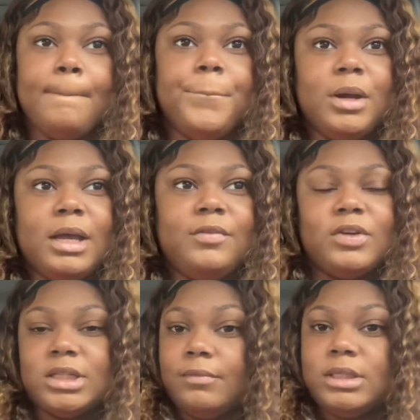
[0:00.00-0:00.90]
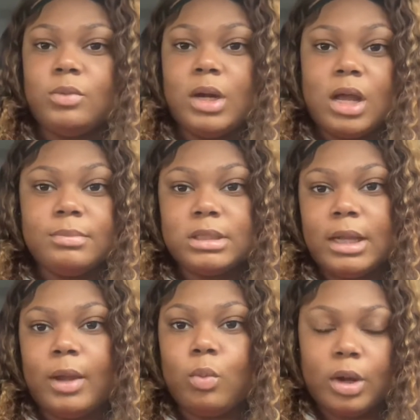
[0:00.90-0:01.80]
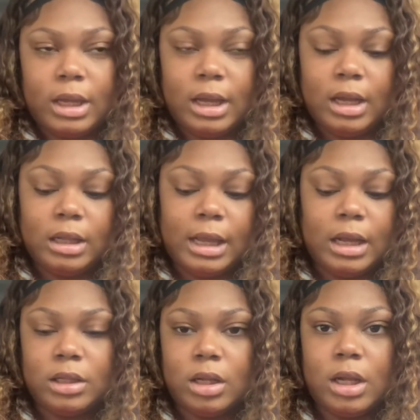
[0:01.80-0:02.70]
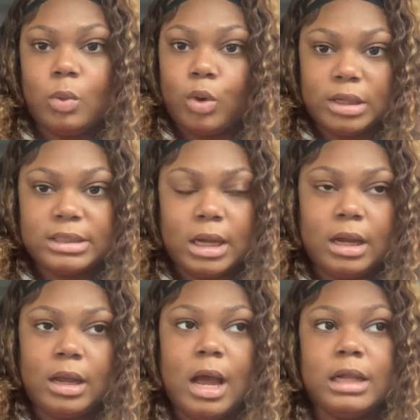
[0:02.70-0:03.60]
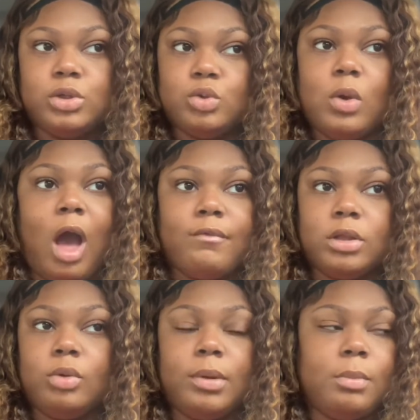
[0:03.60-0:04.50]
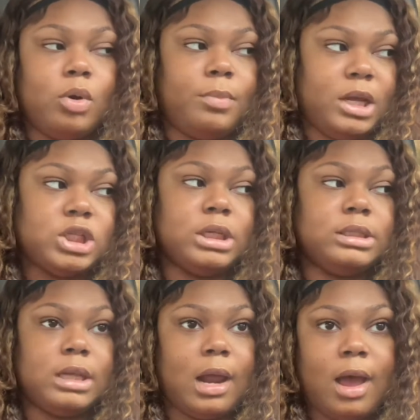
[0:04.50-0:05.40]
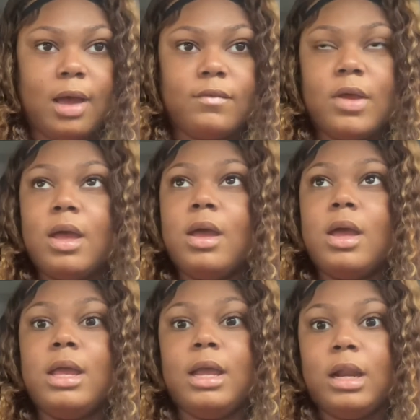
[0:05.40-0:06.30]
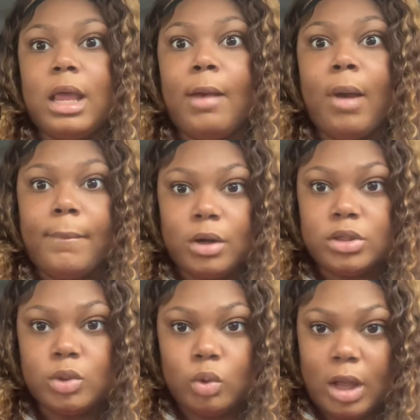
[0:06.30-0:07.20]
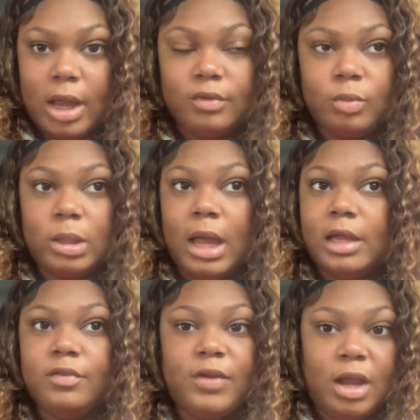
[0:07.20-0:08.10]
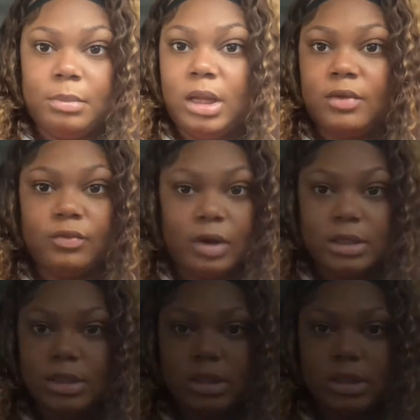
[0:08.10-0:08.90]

But for some reason, when it comes to like working, like in a work setting, I do have a little bit more patience than I have in like my personal life with like family and friends